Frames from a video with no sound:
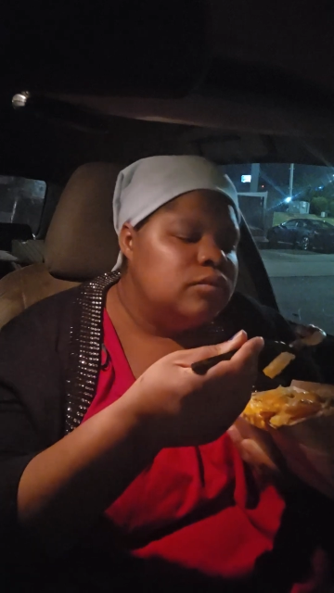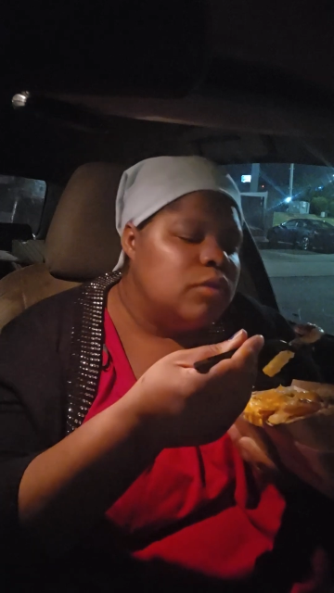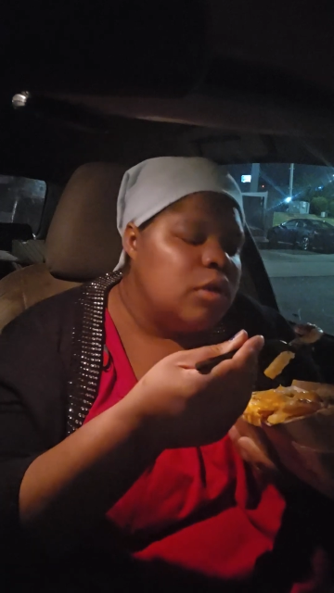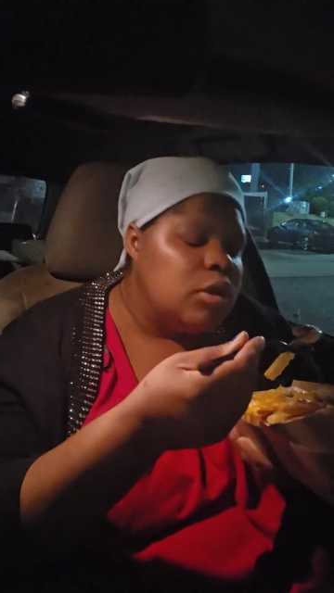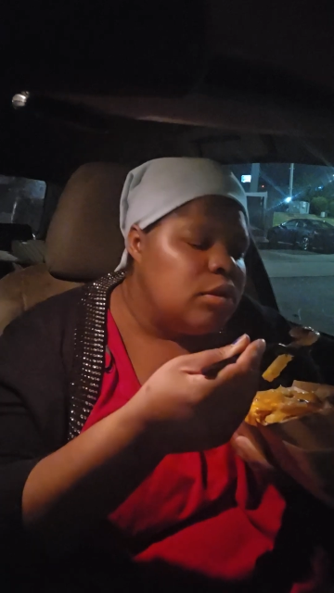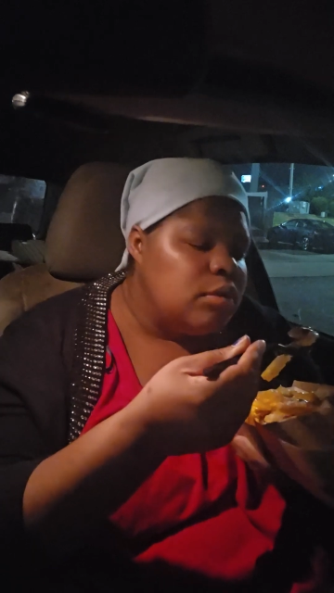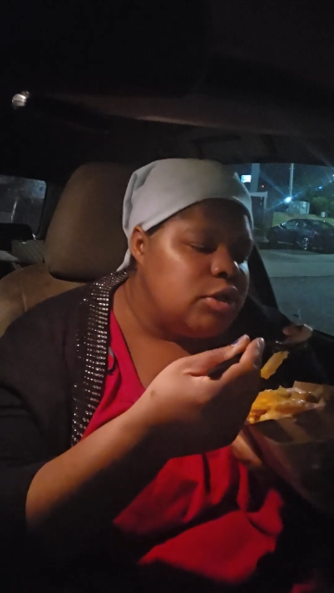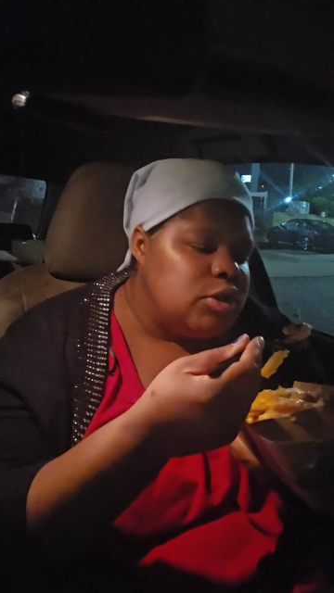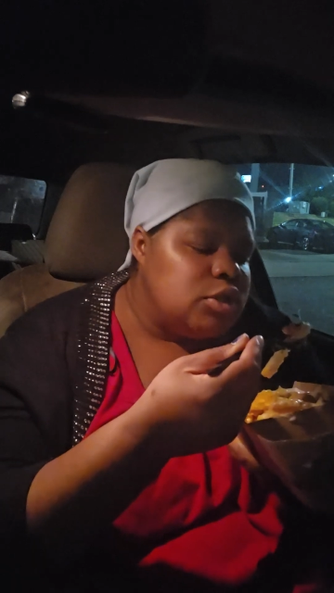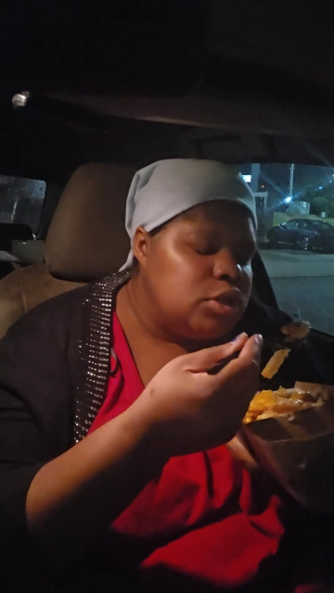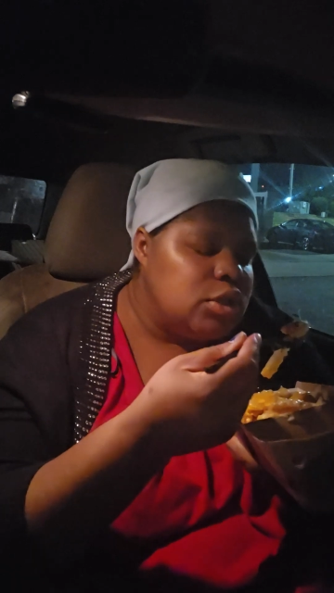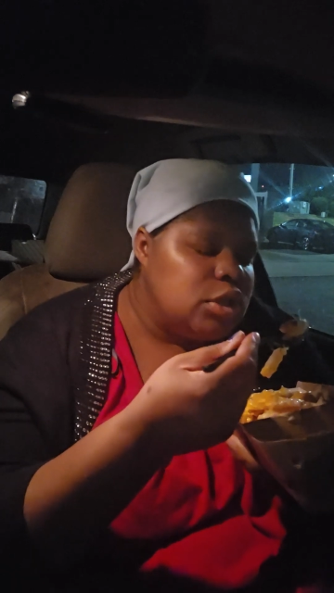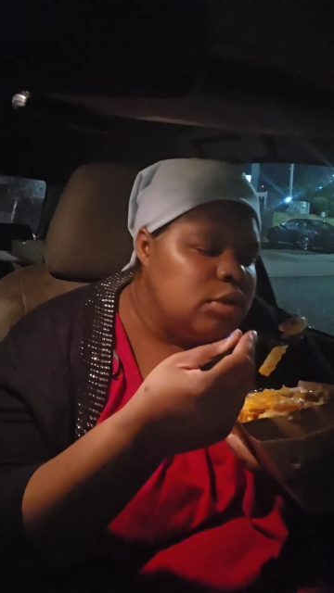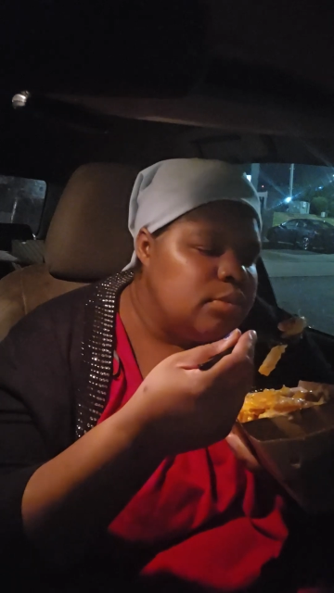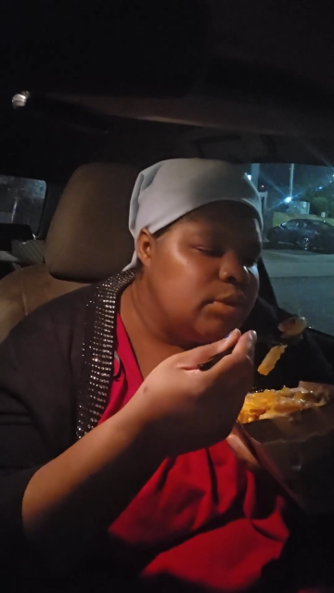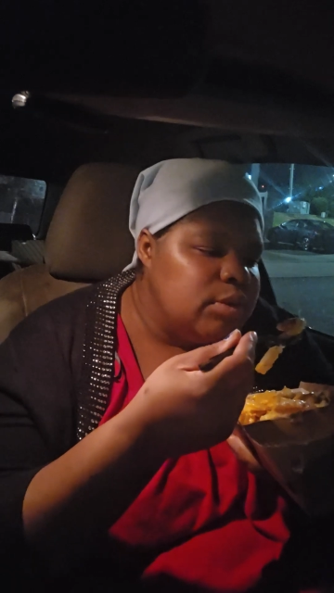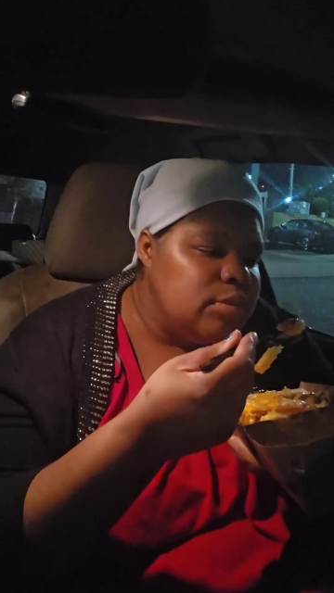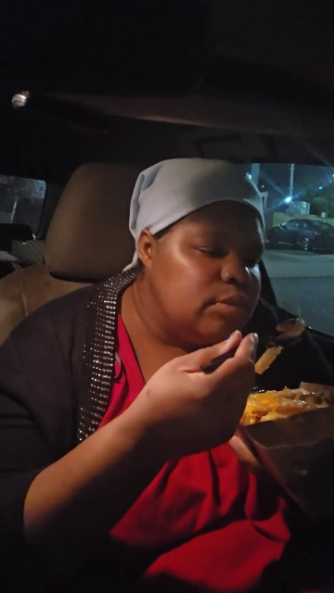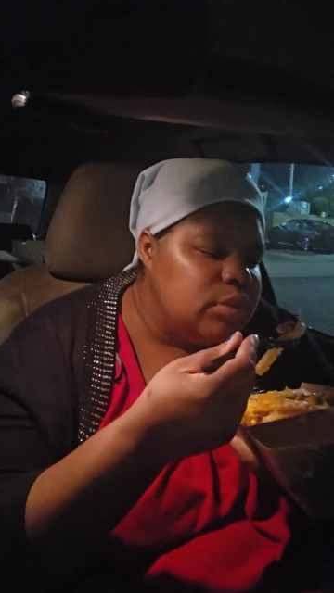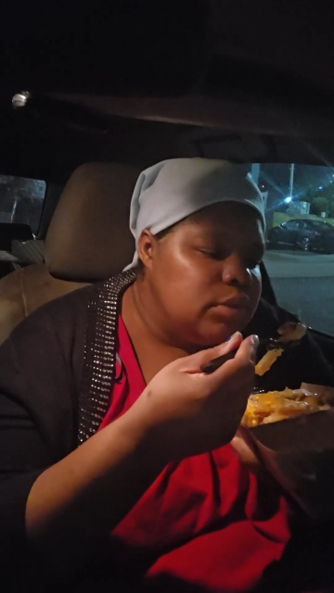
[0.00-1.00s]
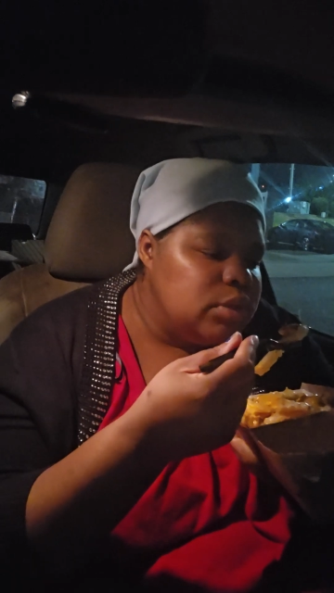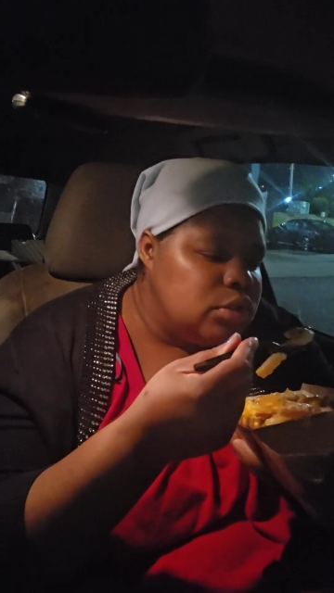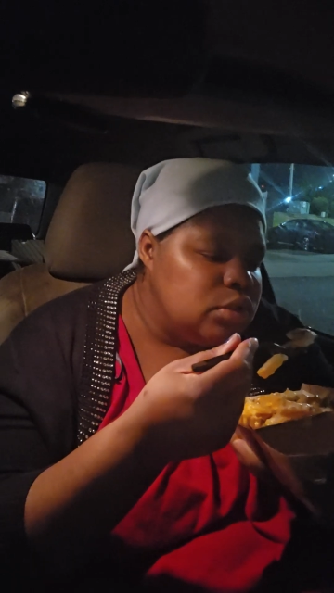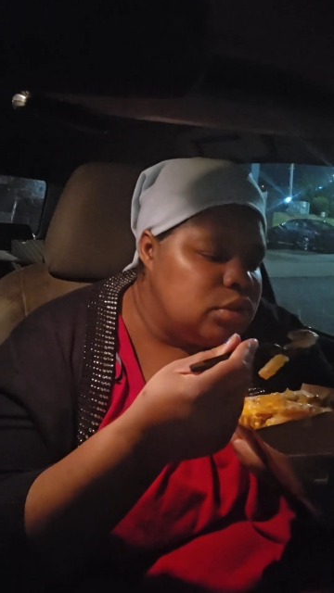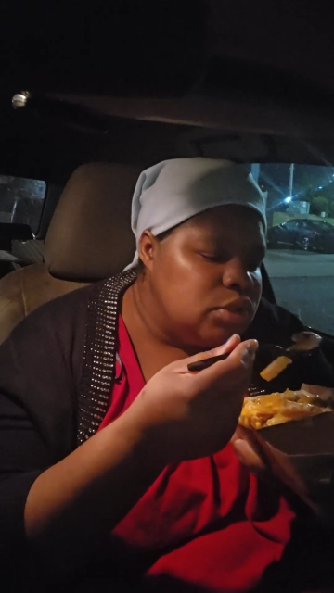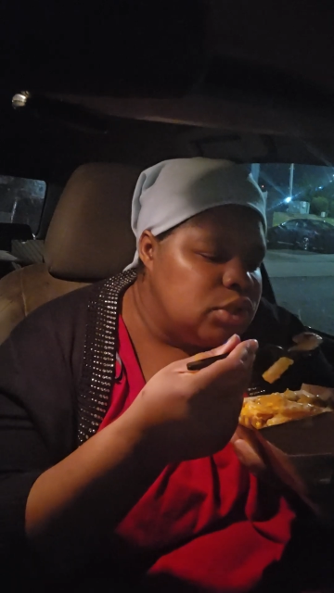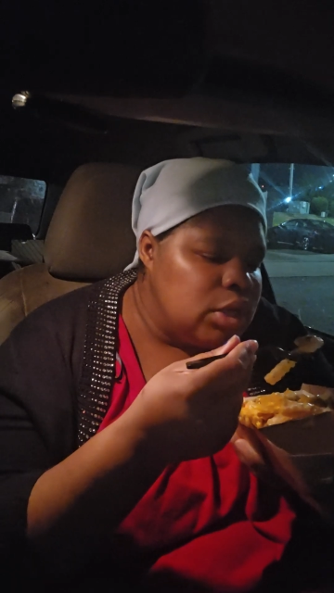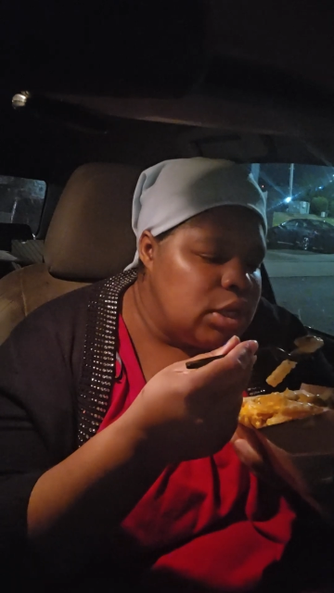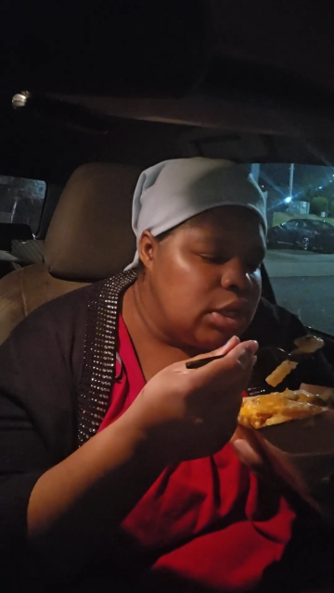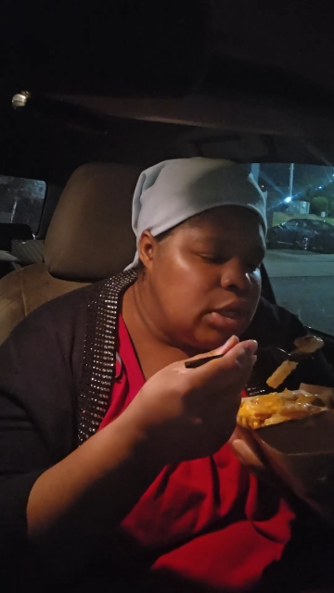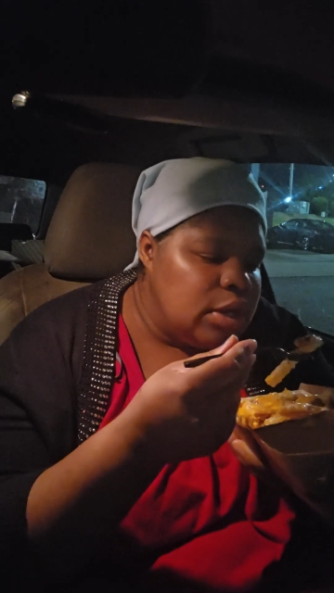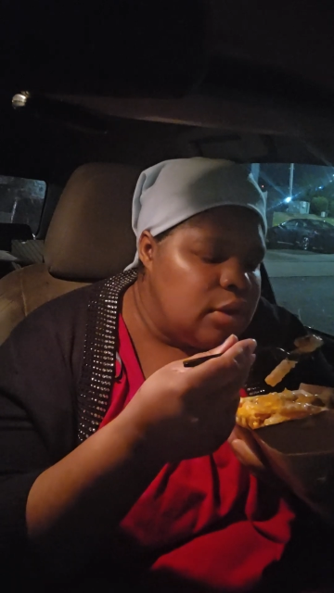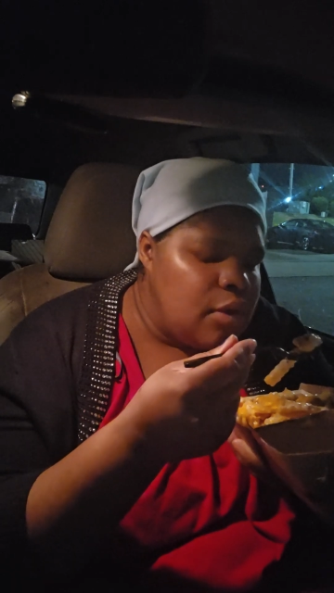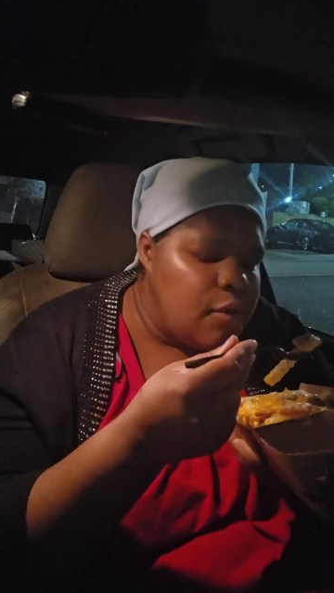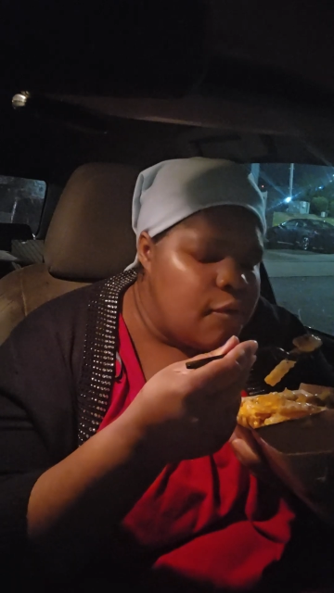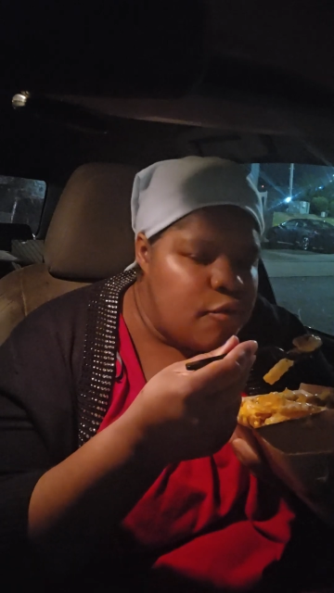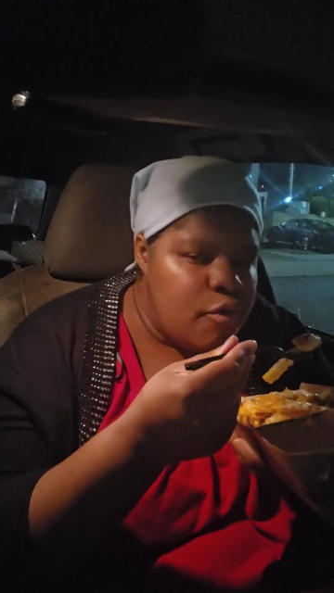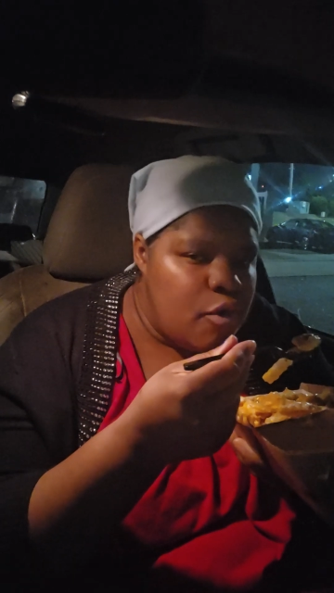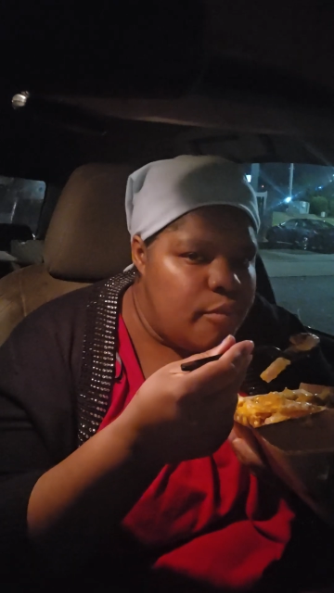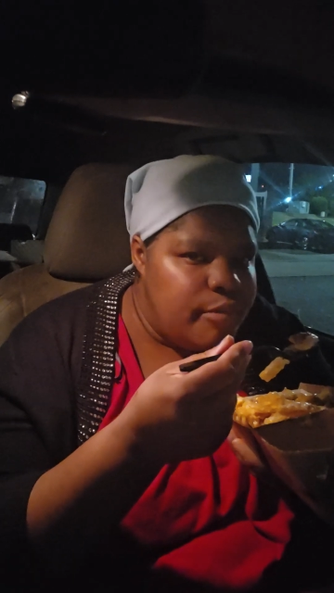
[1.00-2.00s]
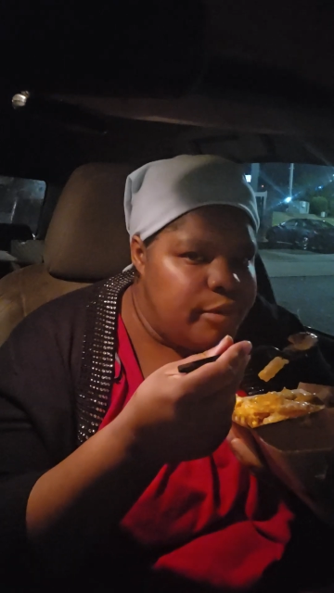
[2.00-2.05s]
Otherwise, you're gonna be trying to get a full